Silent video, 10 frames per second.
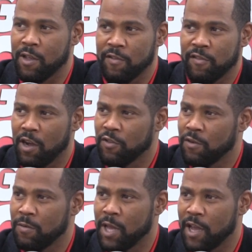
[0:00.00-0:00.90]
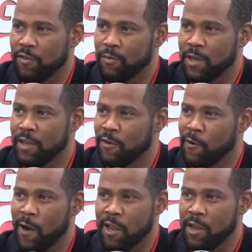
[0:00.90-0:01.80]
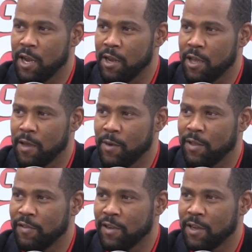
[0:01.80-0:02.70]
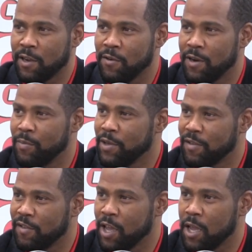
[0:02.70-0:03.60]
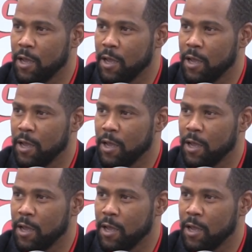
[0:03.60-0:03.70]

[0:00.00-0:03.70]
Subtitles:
I just talked to him last week, congratulating him and his son going to Penn State.